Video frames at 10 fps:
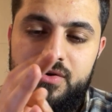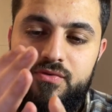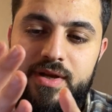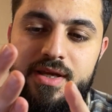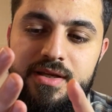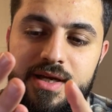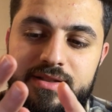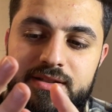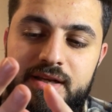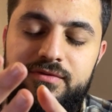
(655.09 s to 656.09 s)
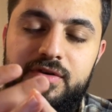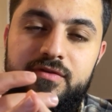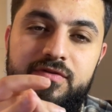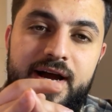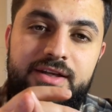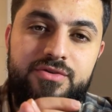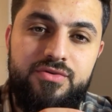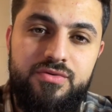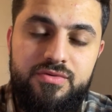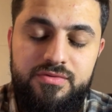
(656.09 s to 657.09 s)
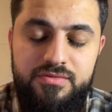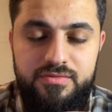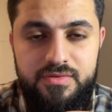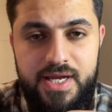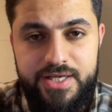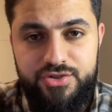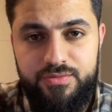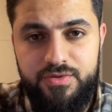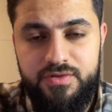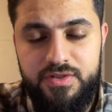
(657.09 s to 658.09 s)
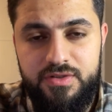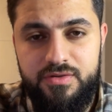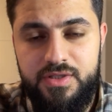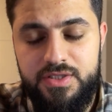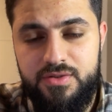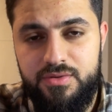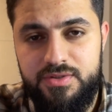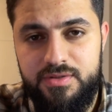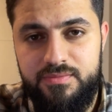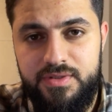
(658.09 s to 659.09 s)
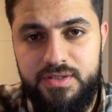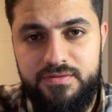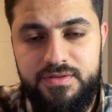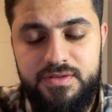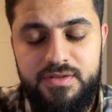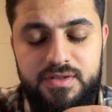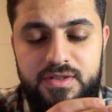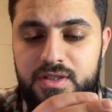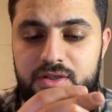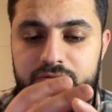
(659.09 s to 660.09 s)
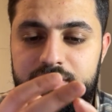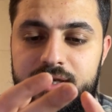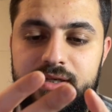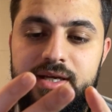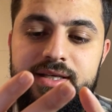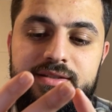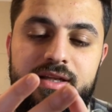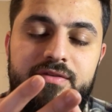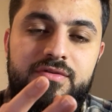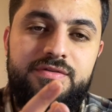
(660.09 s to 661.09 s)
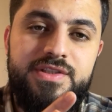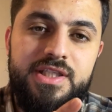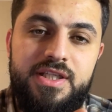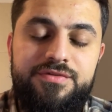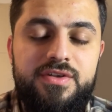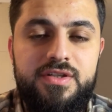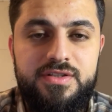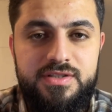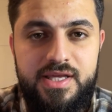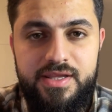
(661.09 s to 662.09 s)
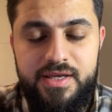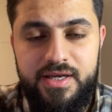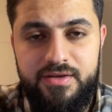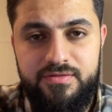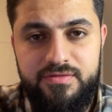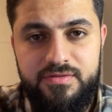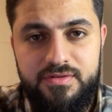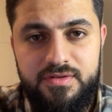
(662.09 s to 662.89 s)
Recognize the level of value attributed to these thoughts and beliefs. Recognize the level of significance that they have.